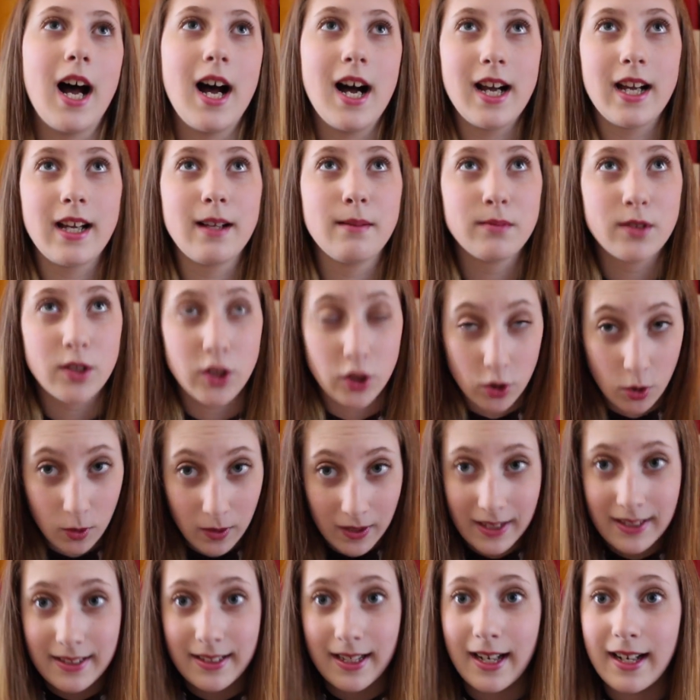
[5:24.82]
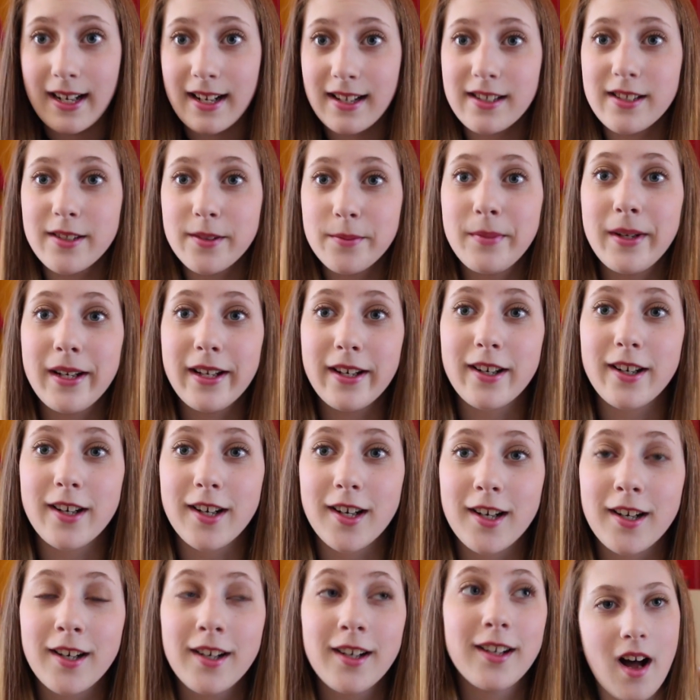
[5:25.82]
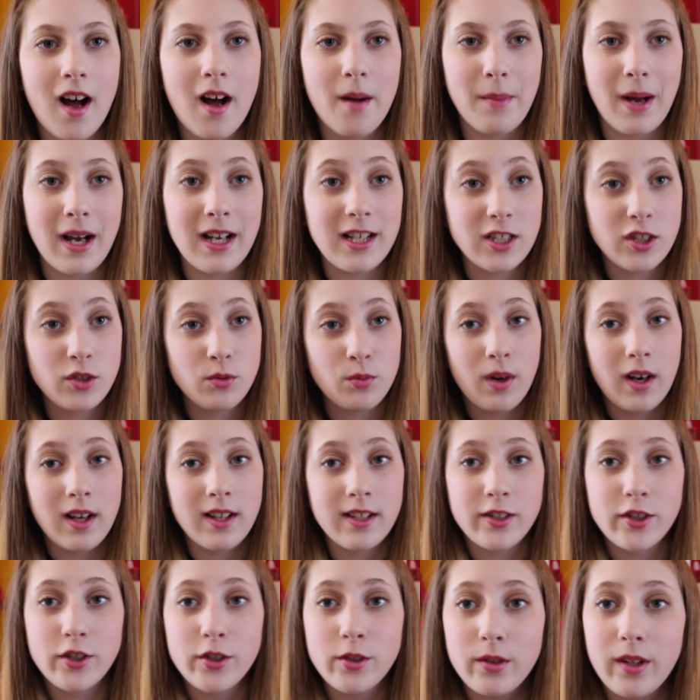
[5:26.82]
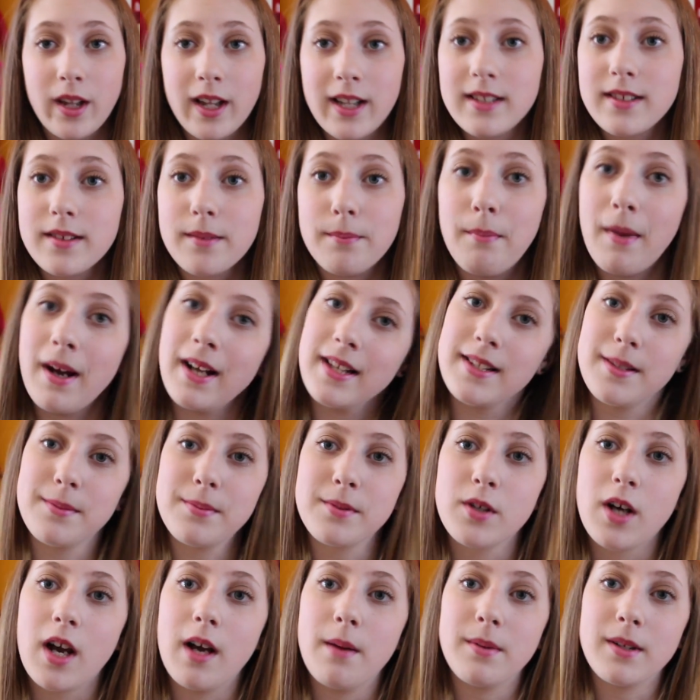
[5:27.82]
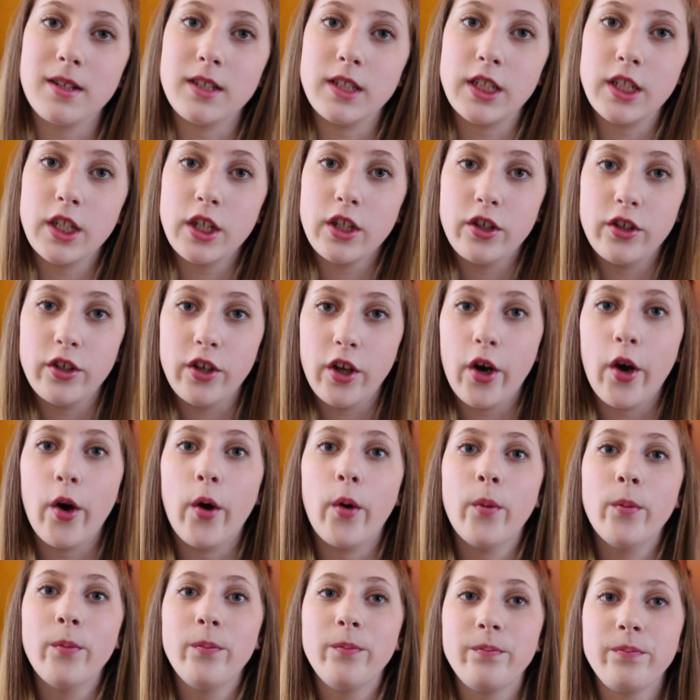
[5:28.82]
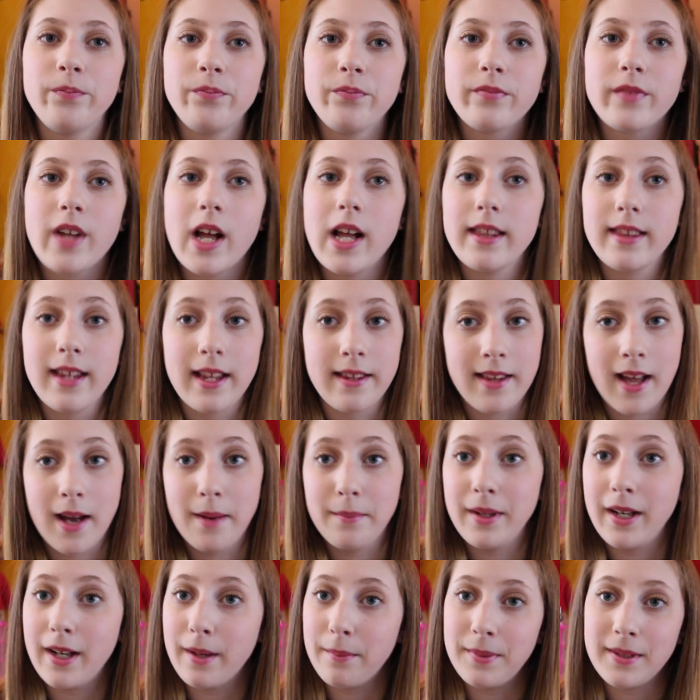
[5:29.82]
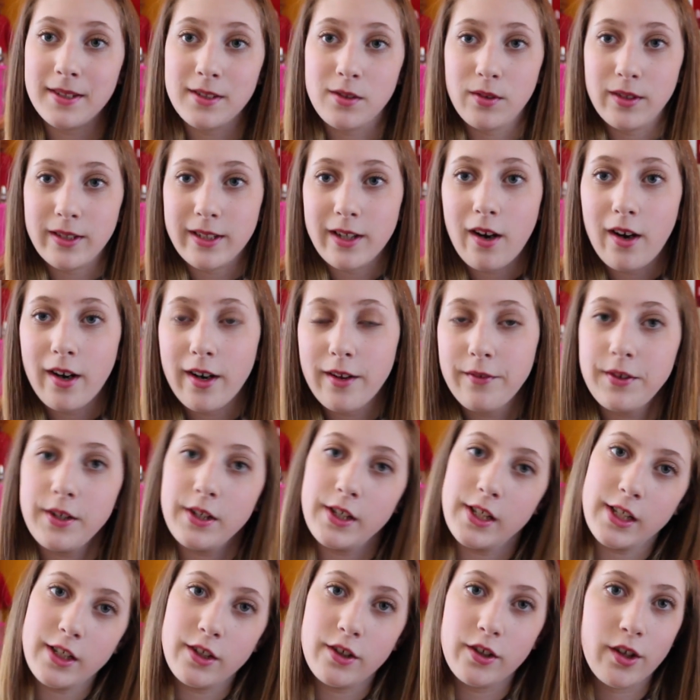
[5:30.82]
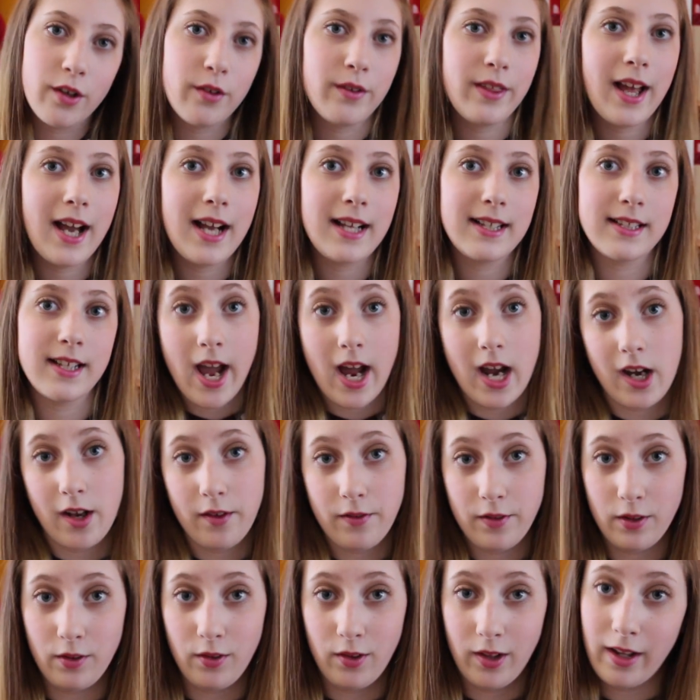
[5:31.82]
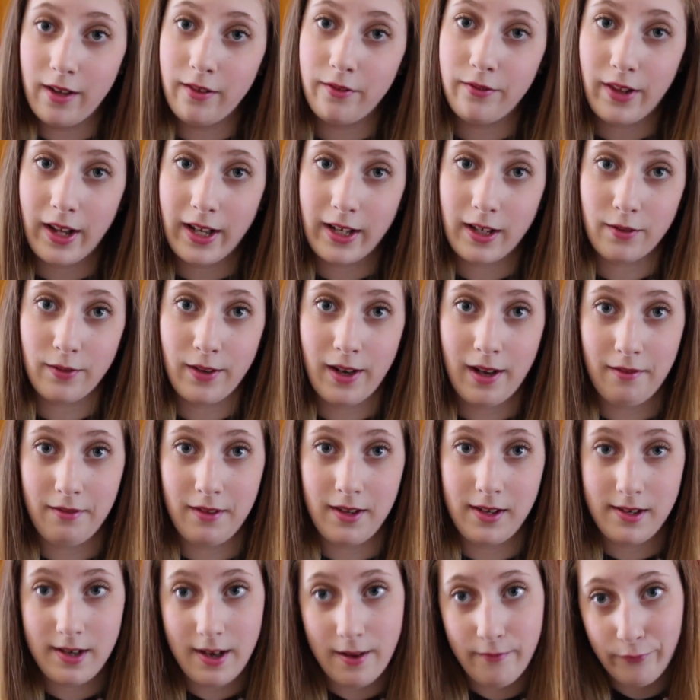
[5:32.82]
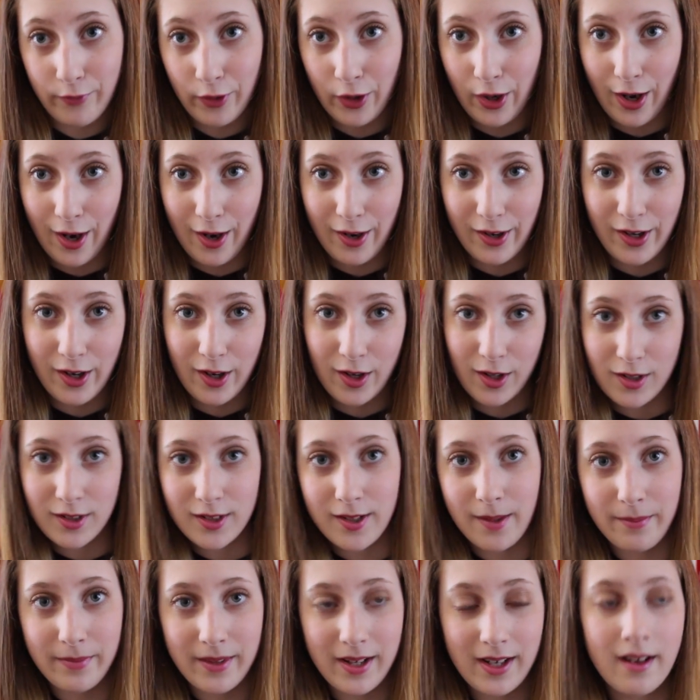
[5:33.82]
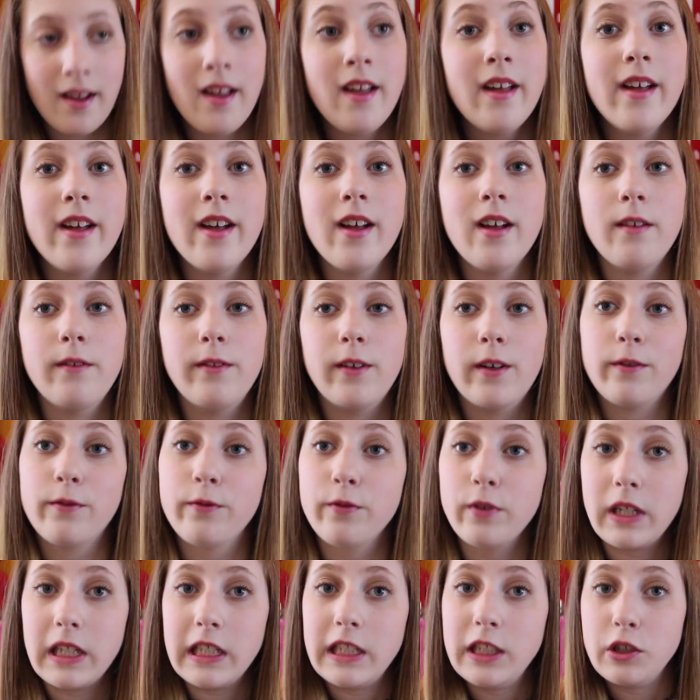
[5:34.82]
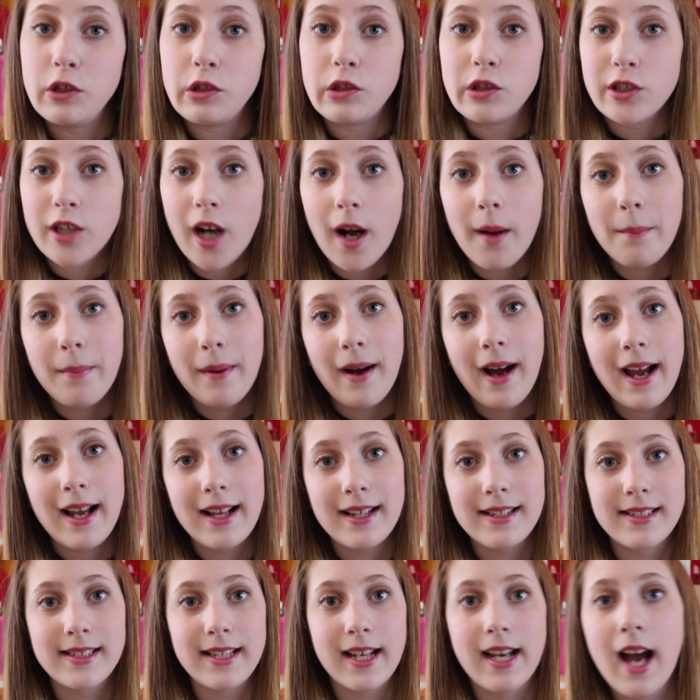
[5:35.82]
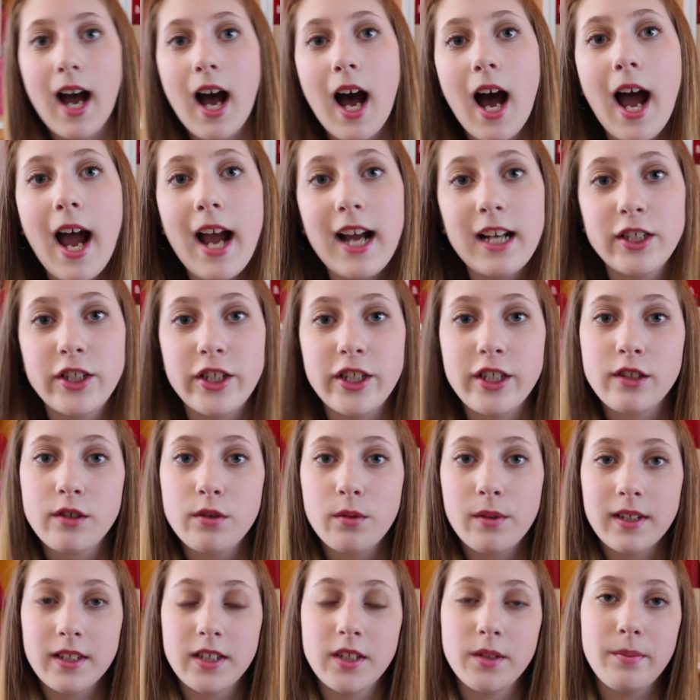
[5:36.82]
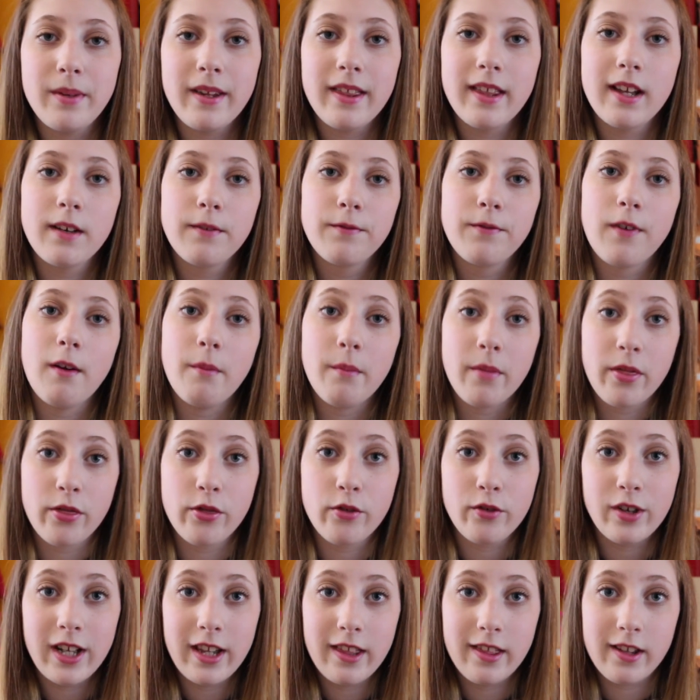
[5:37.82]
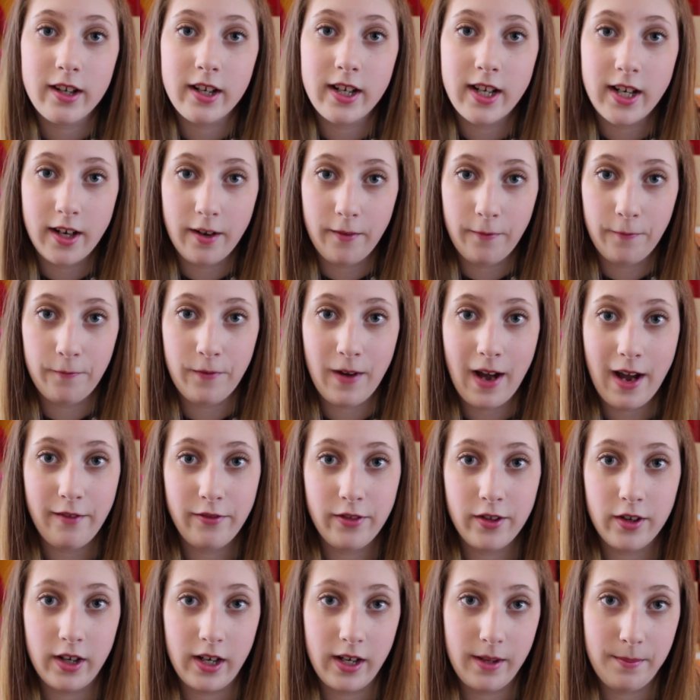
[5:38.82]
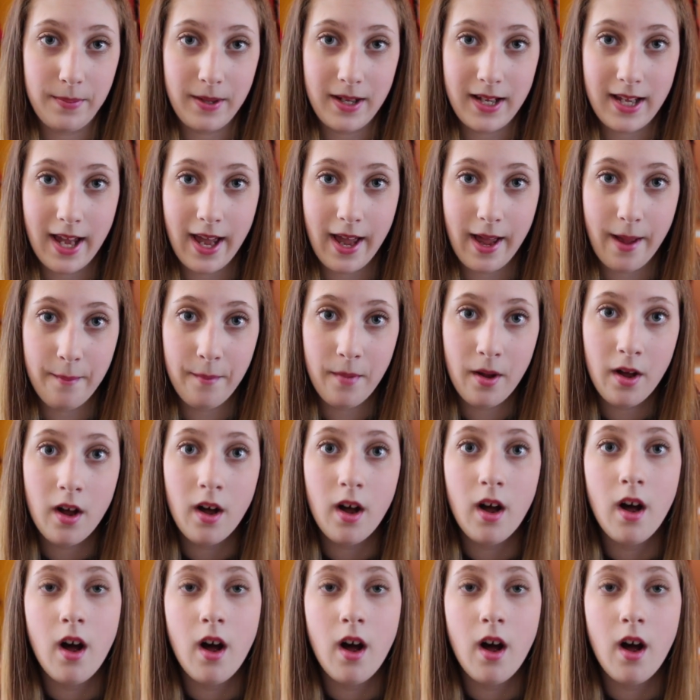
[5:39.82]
I am so excited to meet her. I just wanted to let my subscribers know that that meetup is going on if you didn't know that. And if you live like around the Denver area or something, feel free to stop by and say hi. She's going to be there from 3:30 to 5:30 p.m.